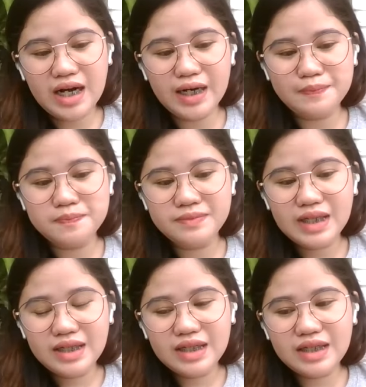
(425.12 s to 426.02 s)
um,
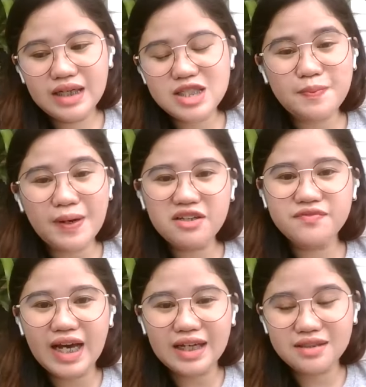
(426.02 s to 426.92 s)
in spite
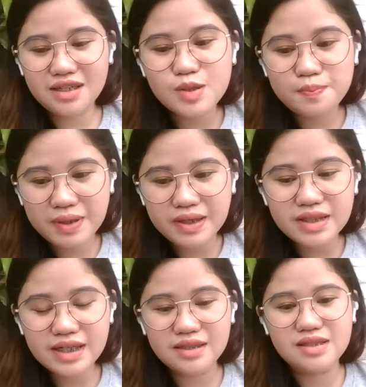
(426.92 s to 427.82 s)
of that
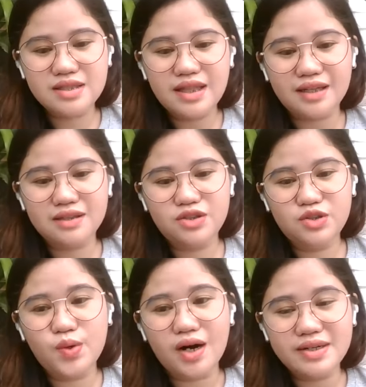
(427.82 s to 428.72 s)
experience that
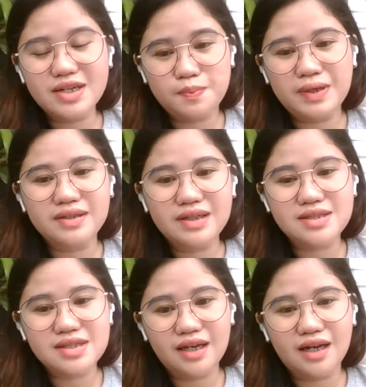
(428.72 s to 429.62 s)
you are
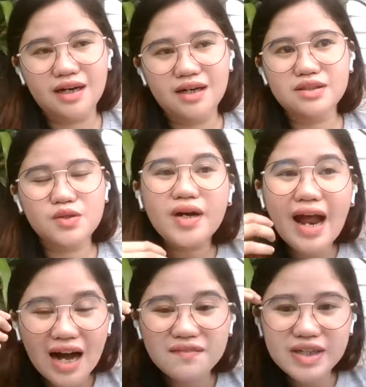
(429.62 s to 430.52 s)
experiencing, that you're
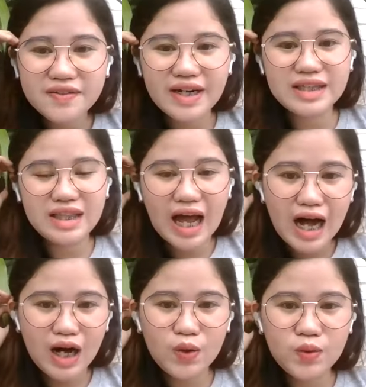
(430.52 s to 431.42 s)
having right
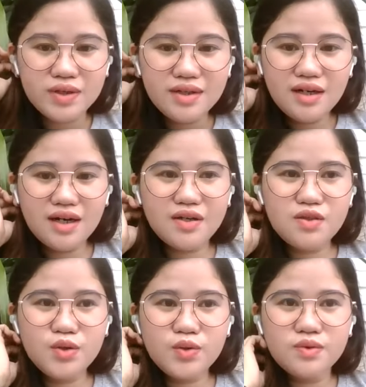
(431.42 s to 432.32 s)
now,
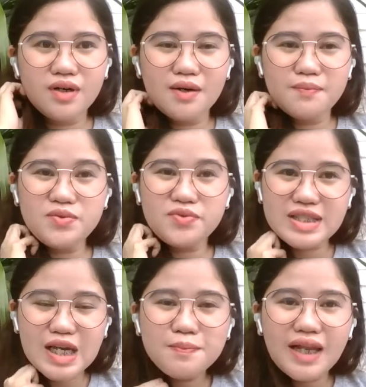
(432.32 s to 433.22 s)
though you
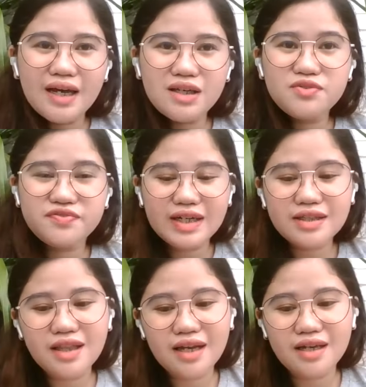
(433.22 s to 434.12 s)
seem like you felt
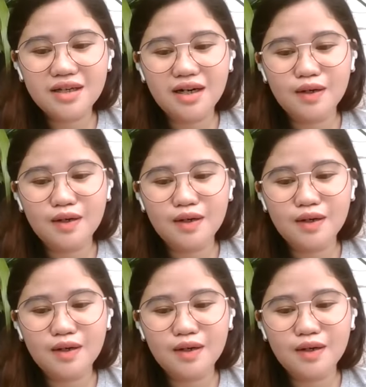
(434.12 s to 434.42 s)
like